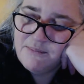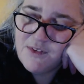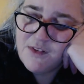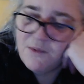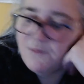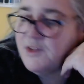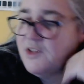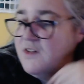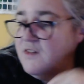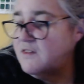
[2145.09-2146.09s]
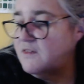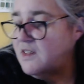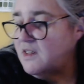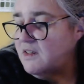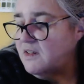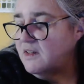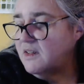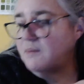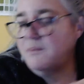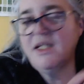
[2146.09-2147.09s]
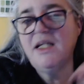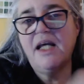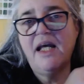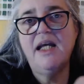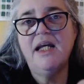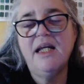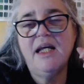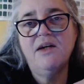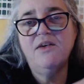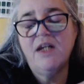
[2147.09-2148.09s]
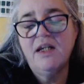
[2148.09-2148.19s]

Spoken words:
so we're just going to be hanging out